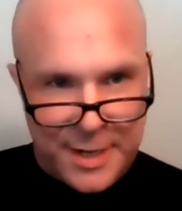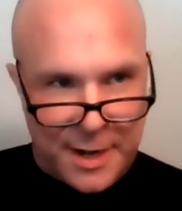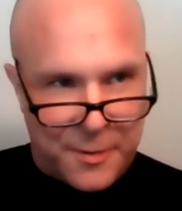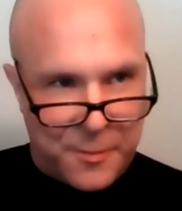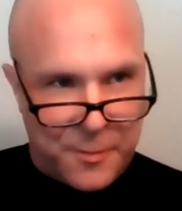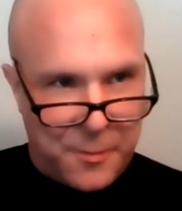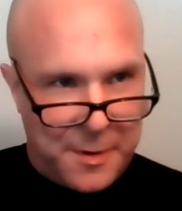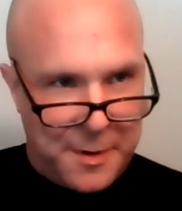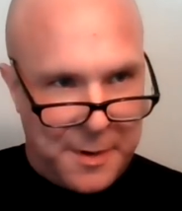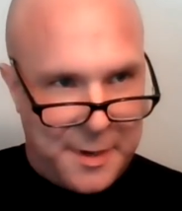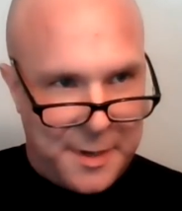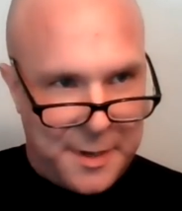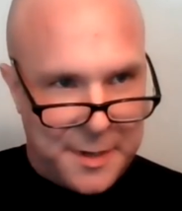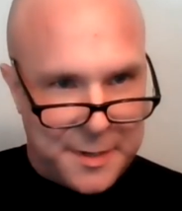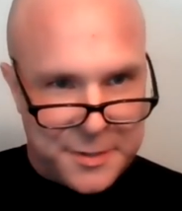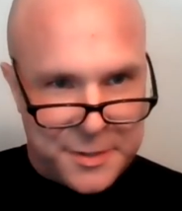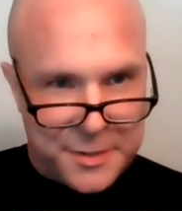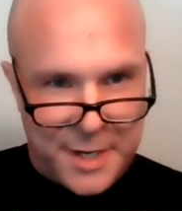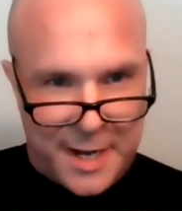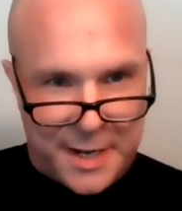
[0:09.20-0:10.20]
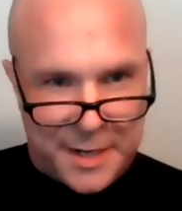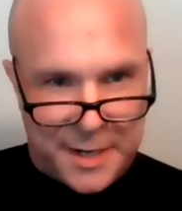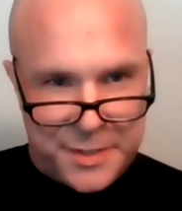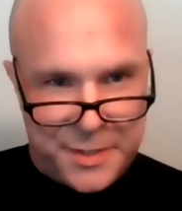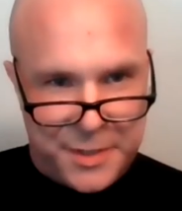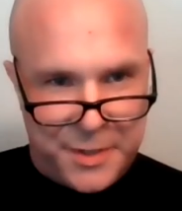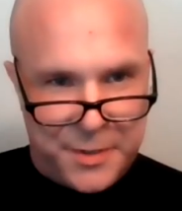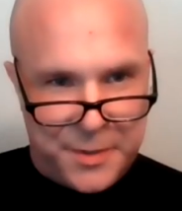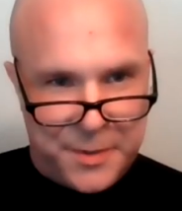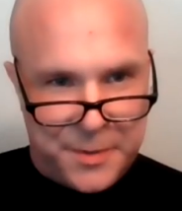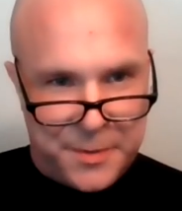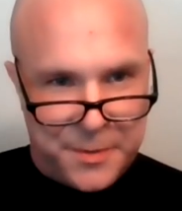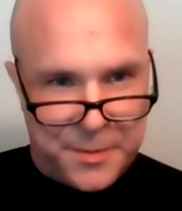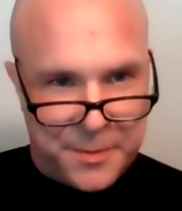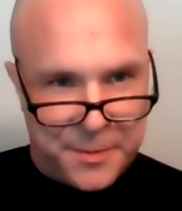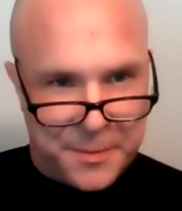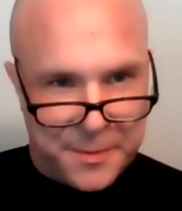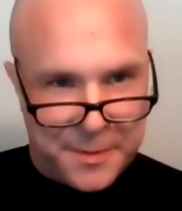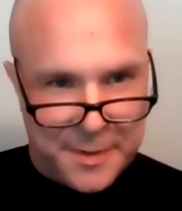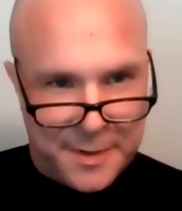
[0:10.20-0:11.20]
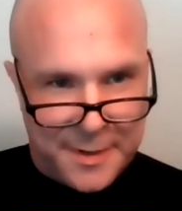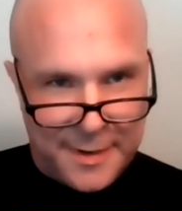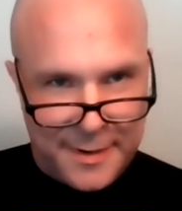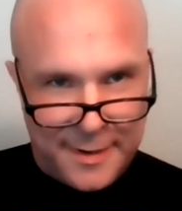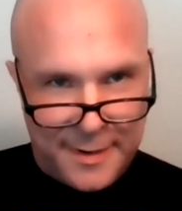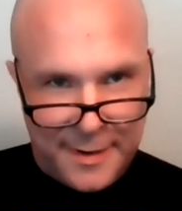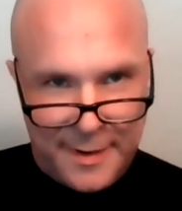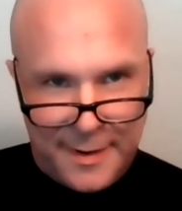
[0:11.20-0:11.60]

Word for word: Check one, check two.